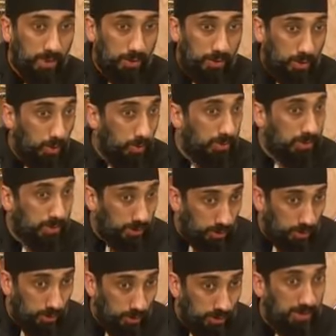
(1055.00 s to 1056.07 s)
Show us the
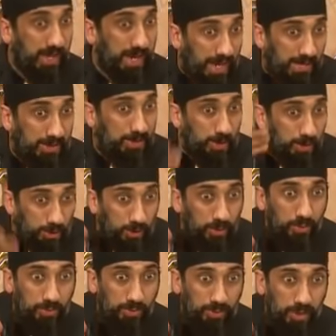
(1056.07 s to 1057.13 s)
truth as the
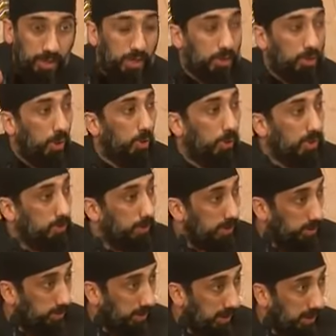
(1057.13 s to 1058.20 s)
truth. Show us
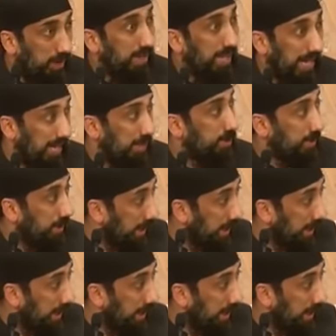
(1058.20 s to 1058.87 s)
what's real as